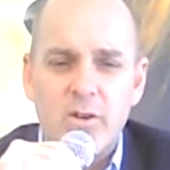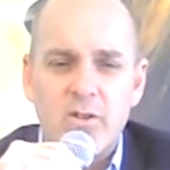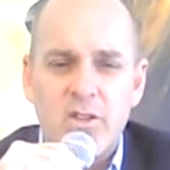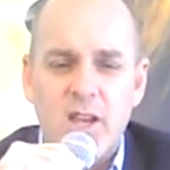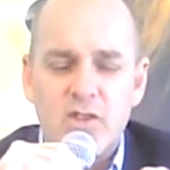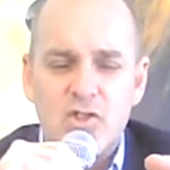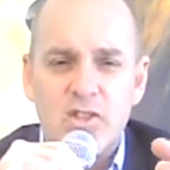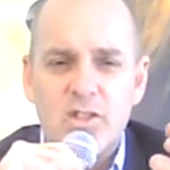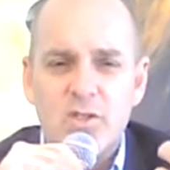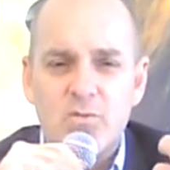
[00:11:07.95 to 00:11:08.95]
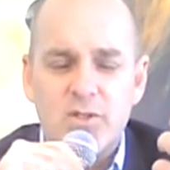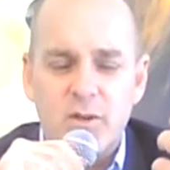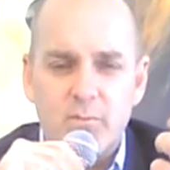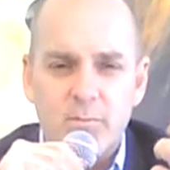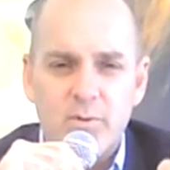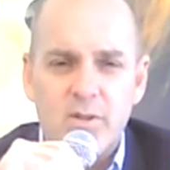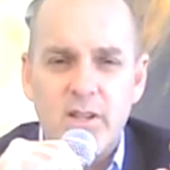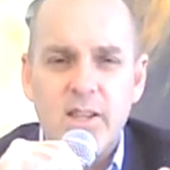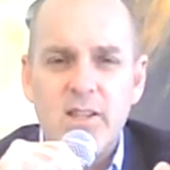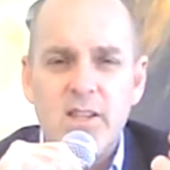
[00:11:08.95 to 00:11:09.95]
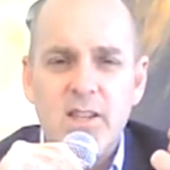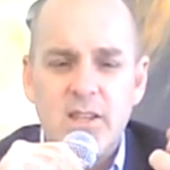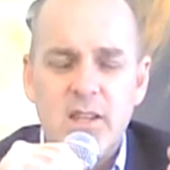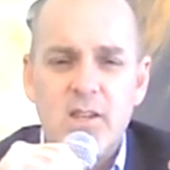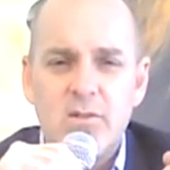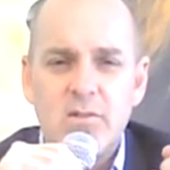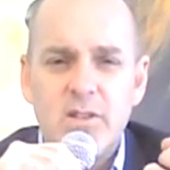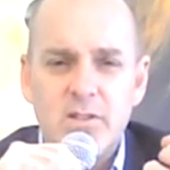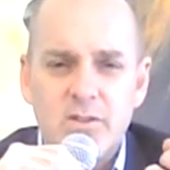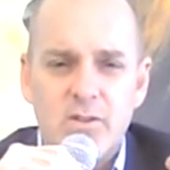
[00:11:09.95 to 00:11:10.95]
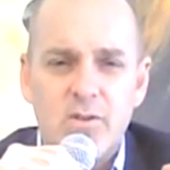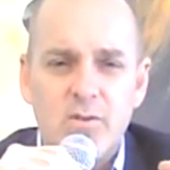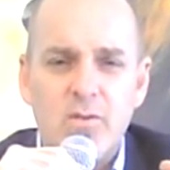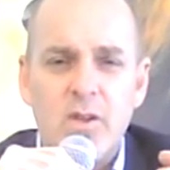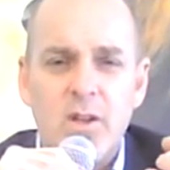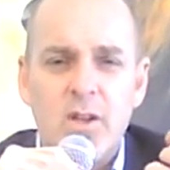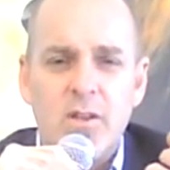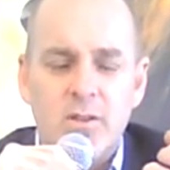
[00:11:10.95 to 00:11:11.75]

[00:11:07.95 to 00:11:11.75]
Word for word: You understand, Jesus was completely yielded to